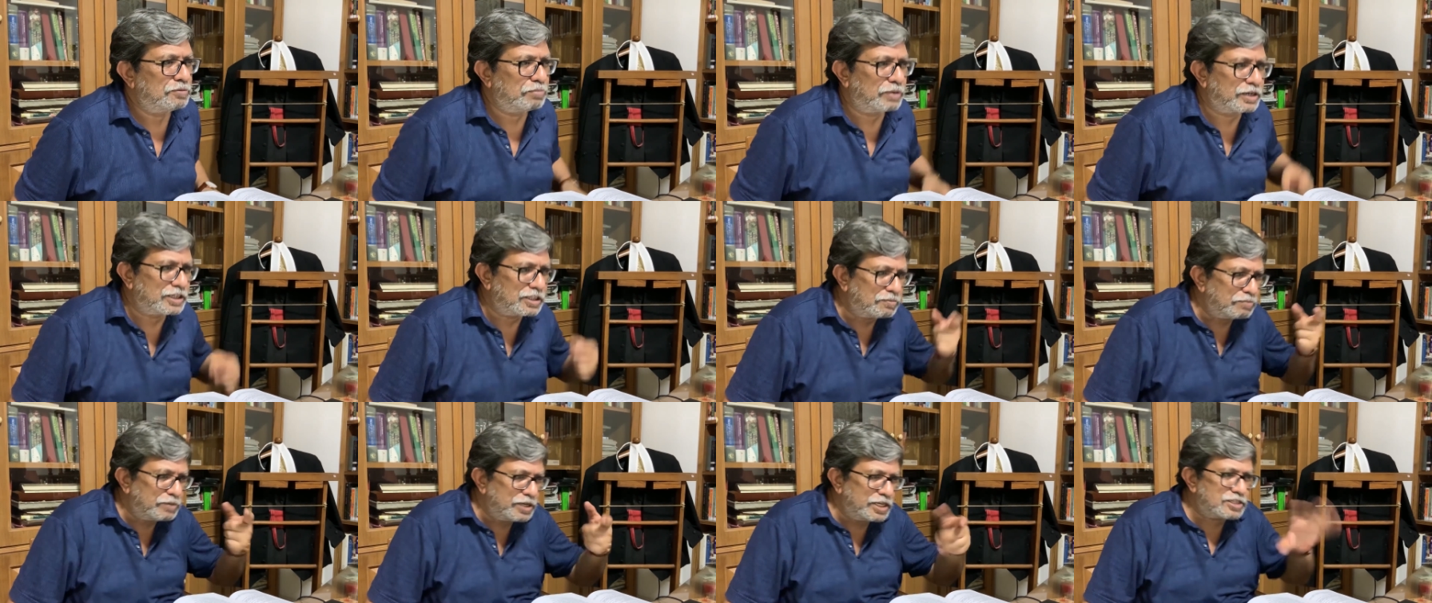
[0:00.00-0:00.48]

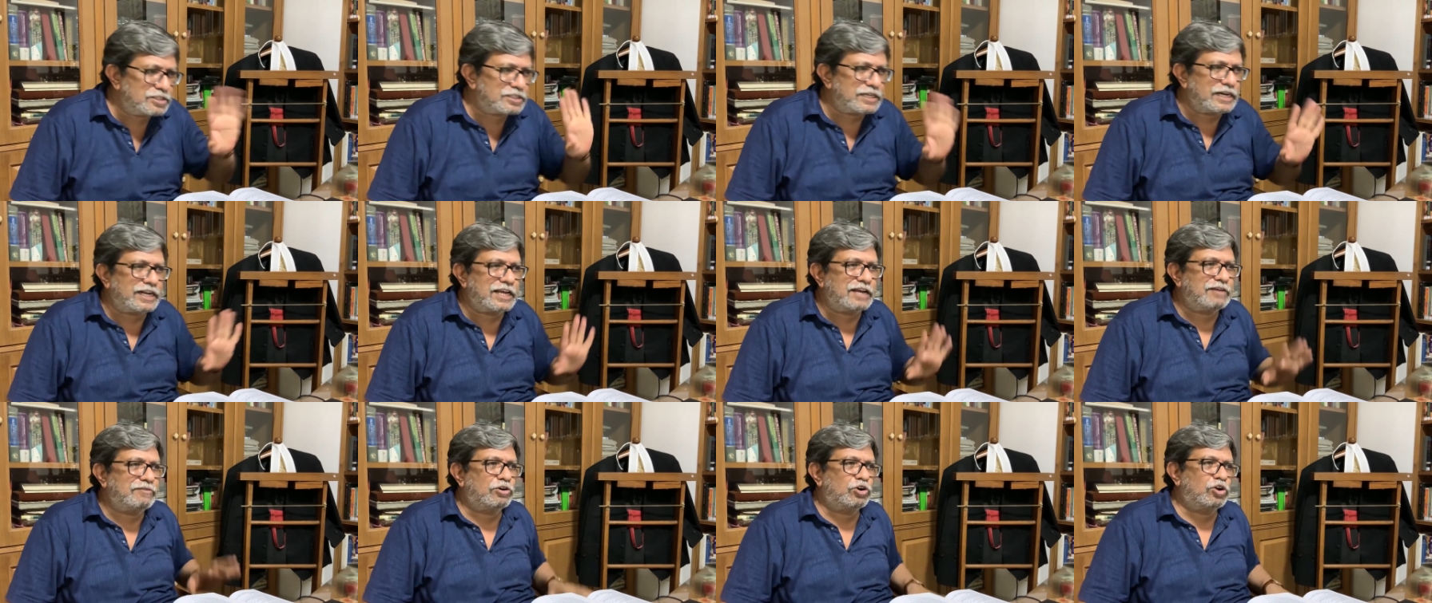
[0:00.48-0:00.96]
But the means
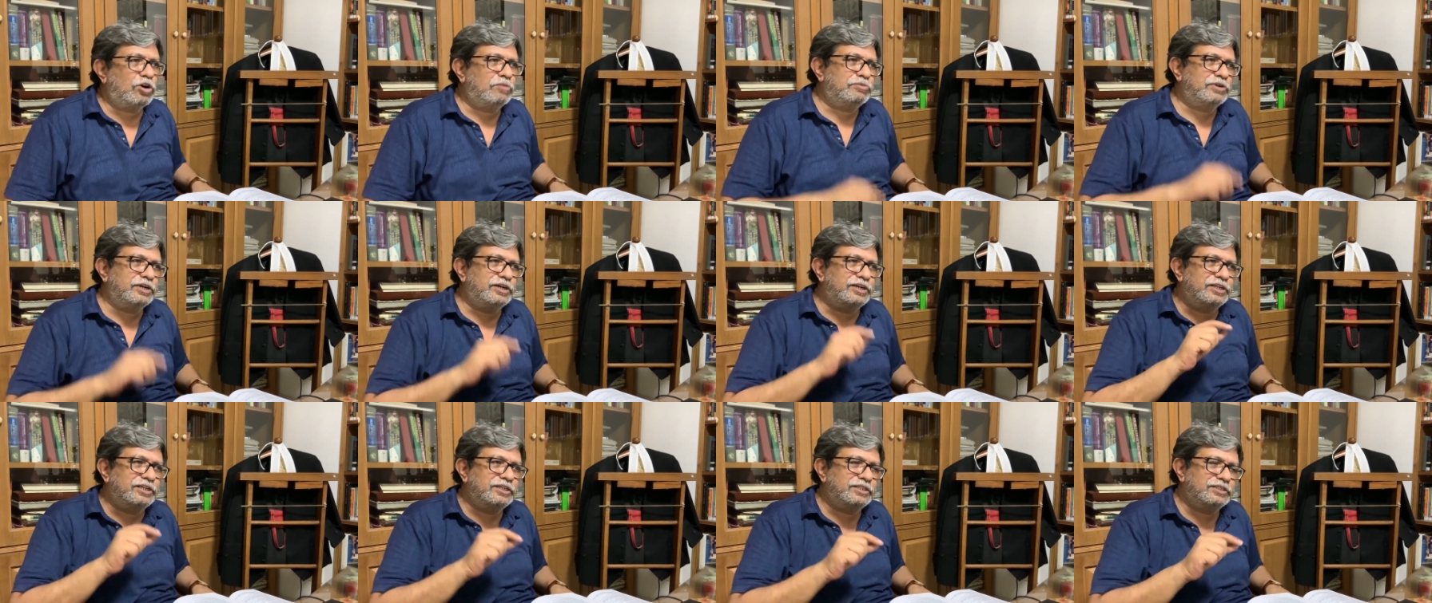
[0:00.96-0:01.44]
that I have
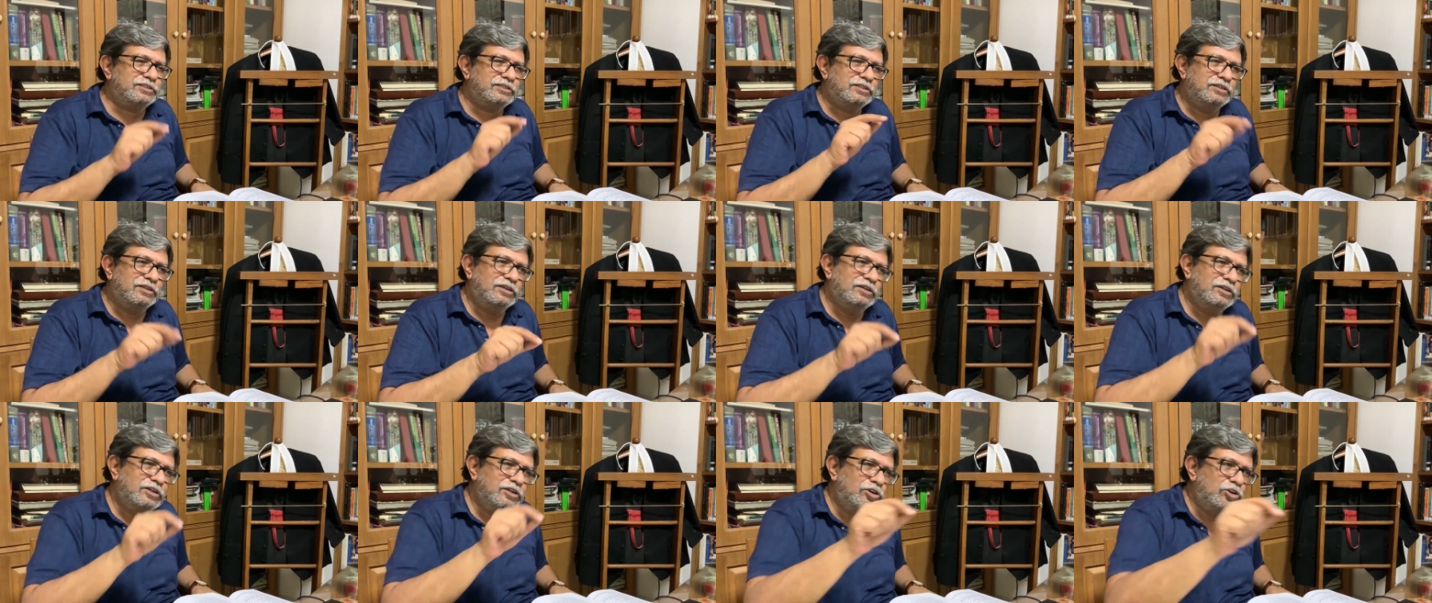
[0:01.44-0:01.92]
adopted is
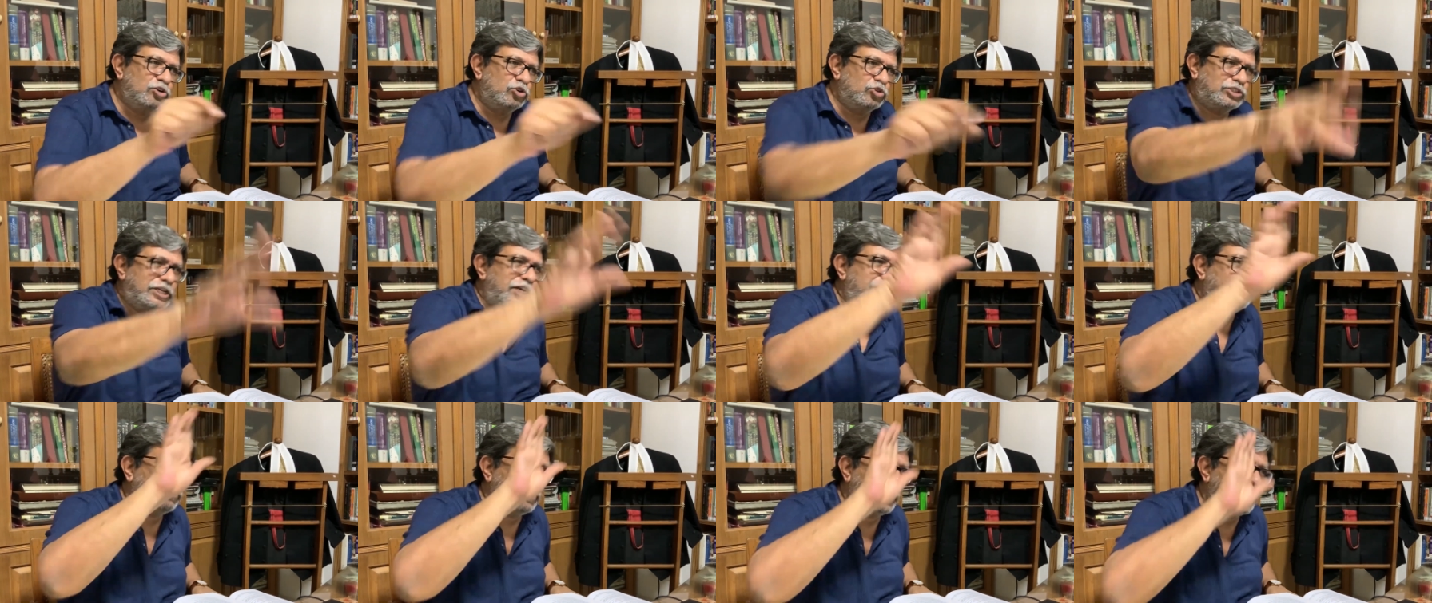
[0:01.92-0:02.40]

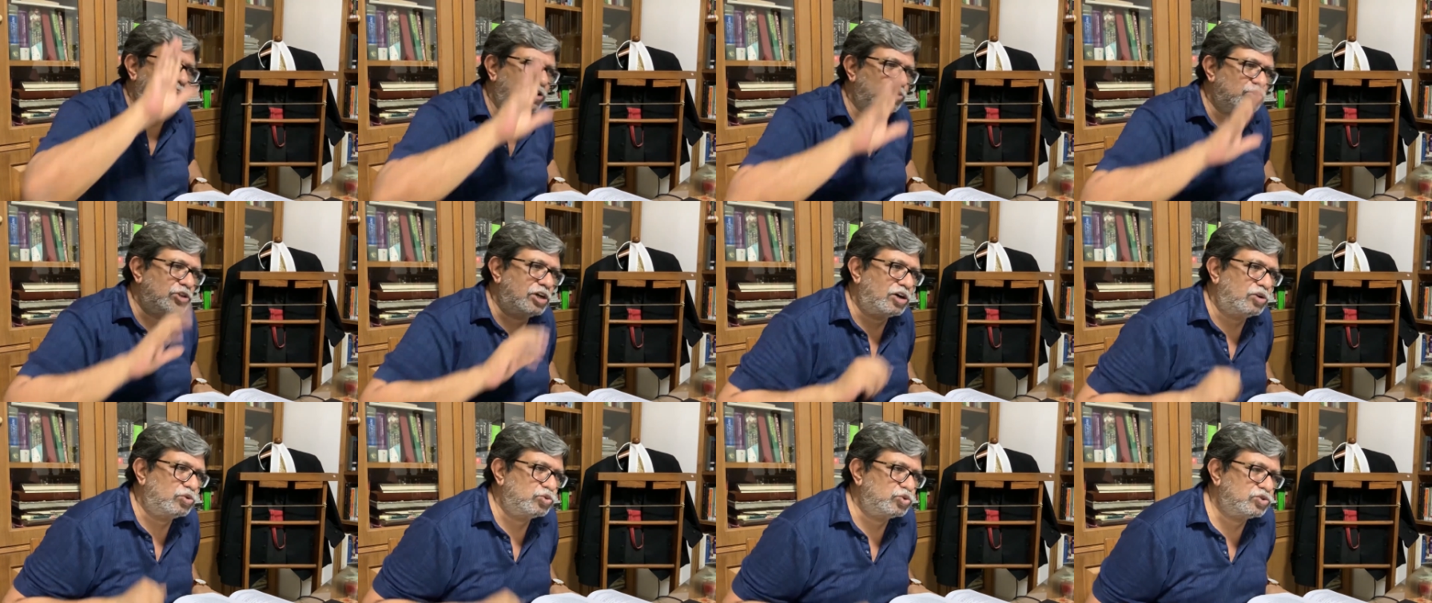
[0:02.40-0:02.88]
to set fire
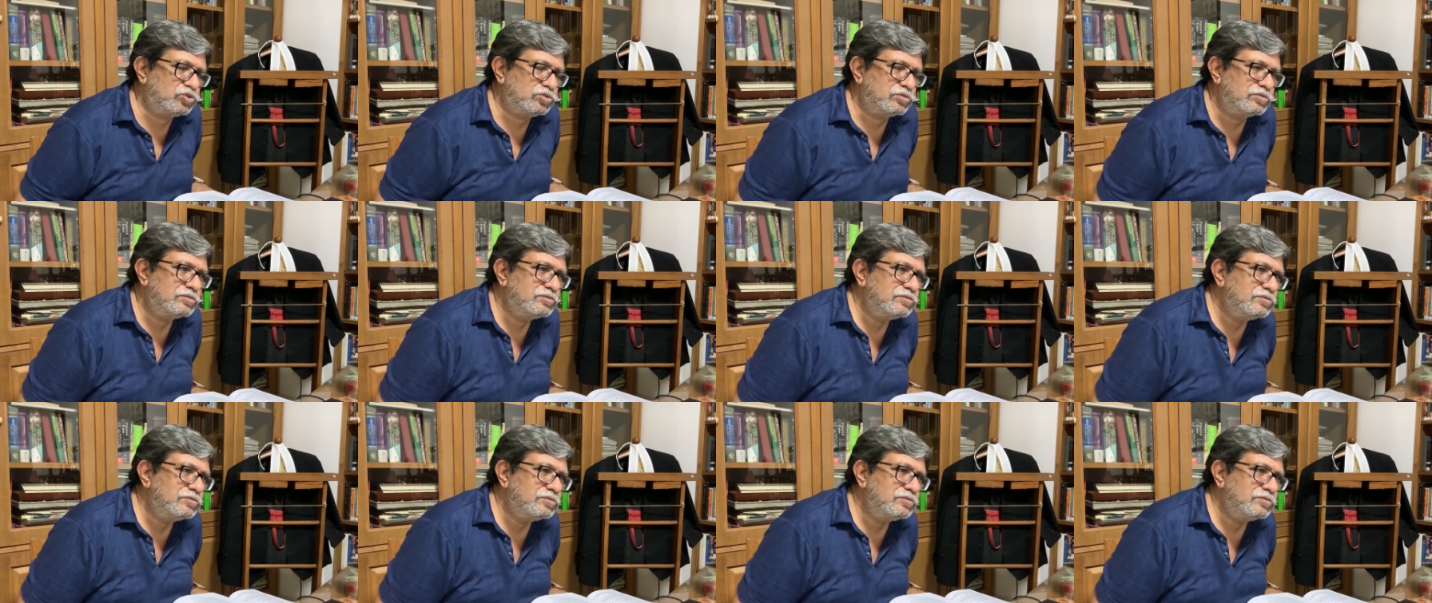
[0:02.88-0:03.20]
to the house.